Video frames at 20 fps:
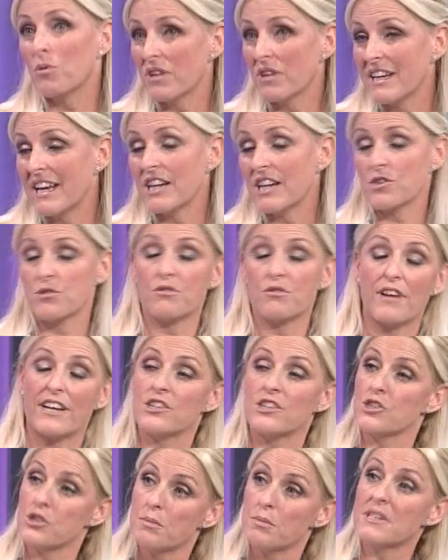Well, in actual
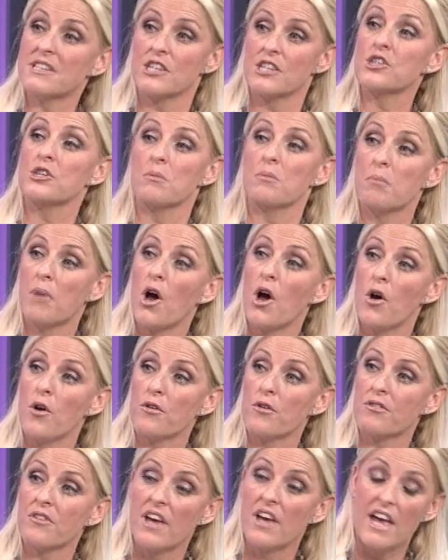fact, you should be teaching
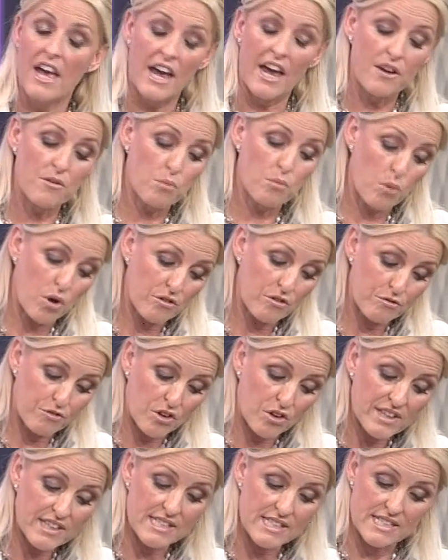both. And what
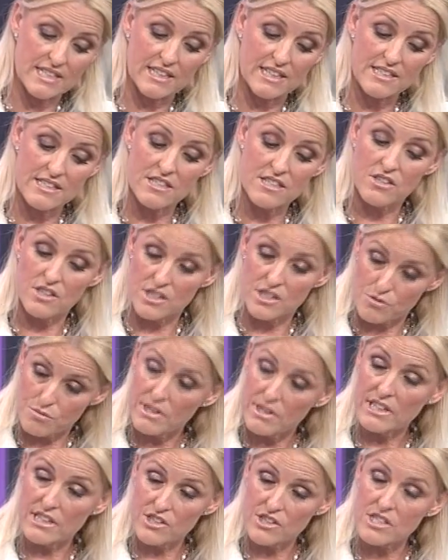phonics does is
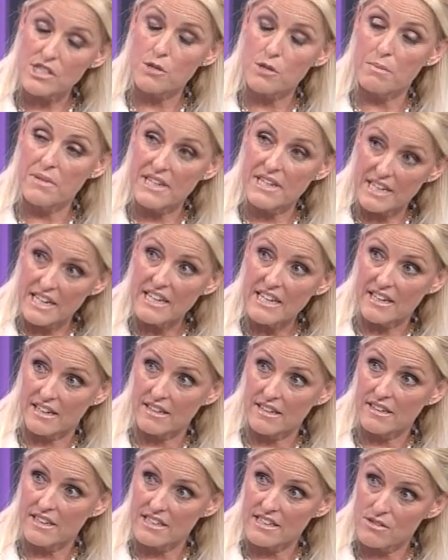really just a
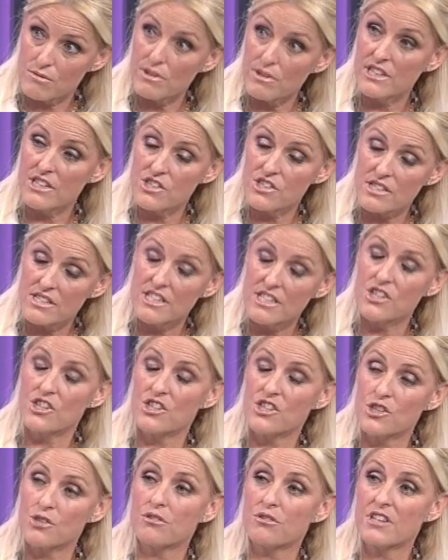beginning. It's really just
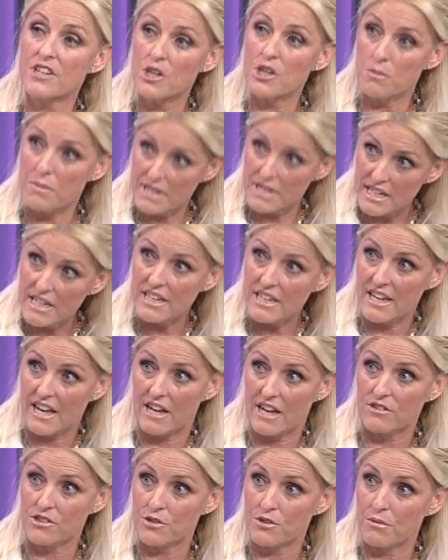teaching children in the beginning
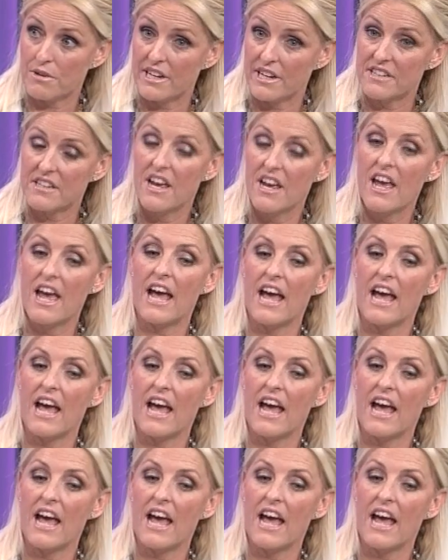how to read.